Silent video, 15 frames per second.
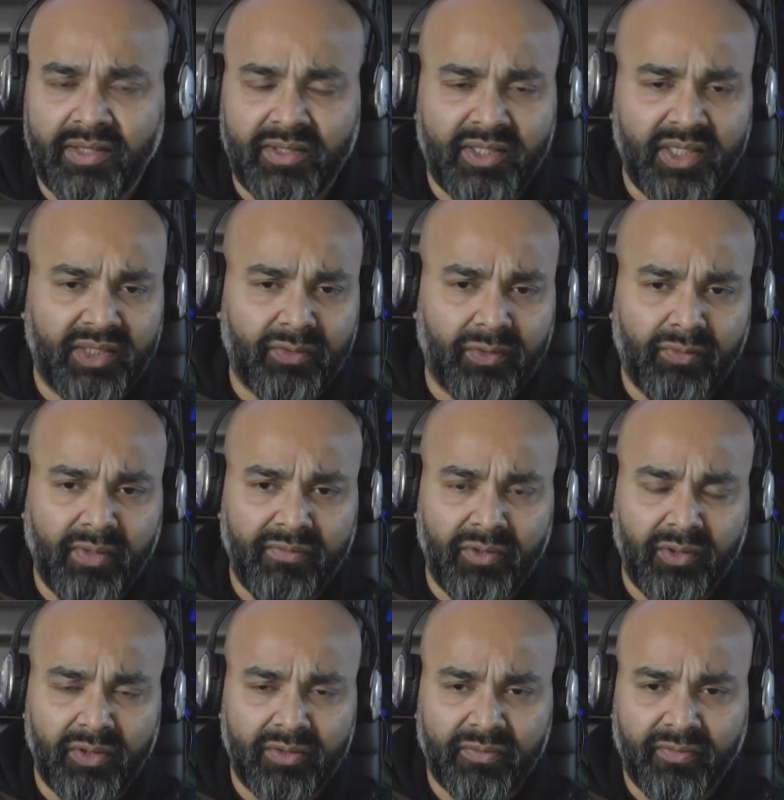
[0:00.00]
at Salesforce
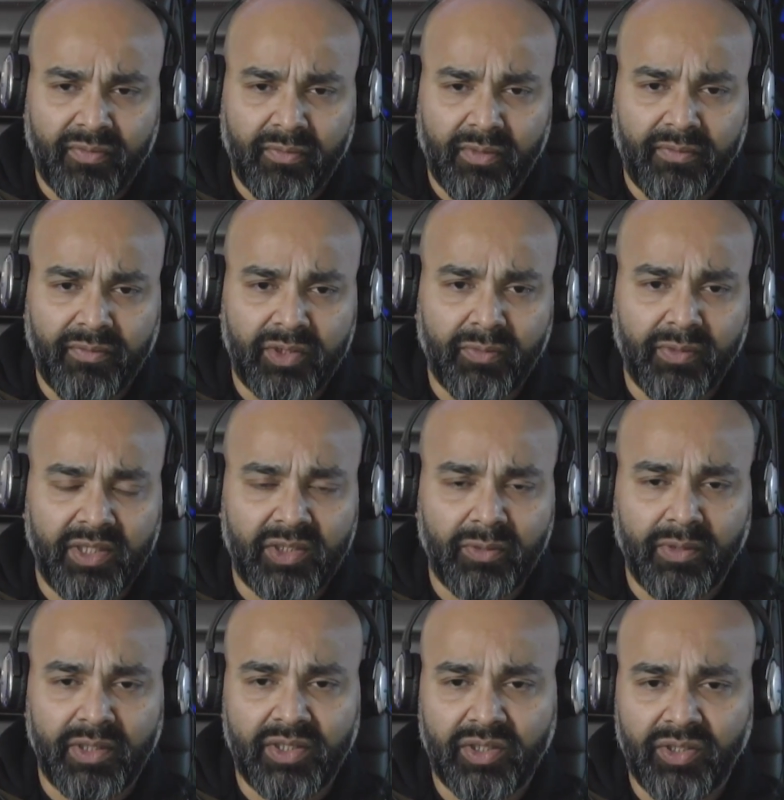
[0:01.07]
revenues for
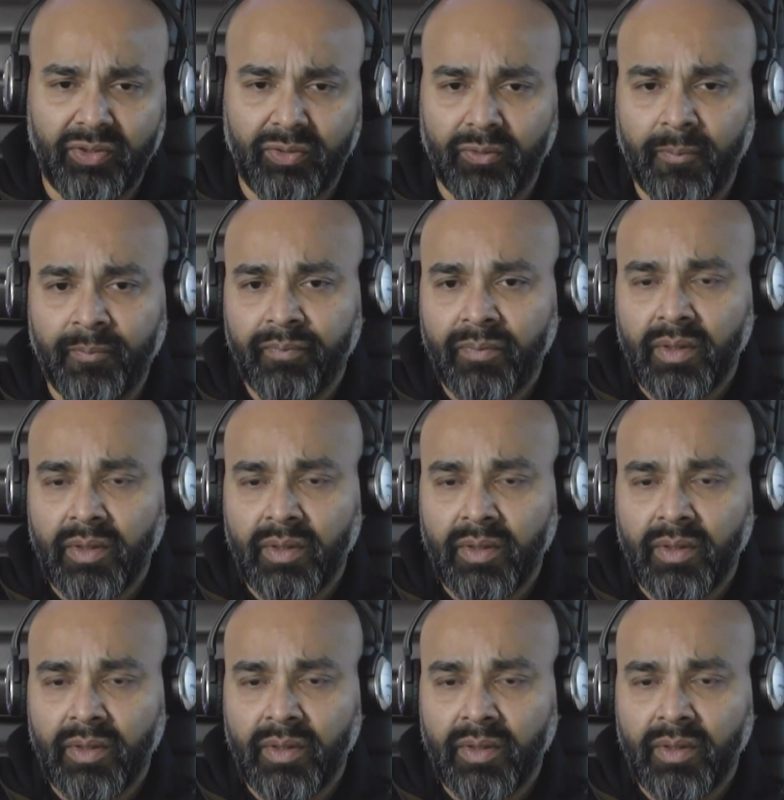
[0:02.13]
2022,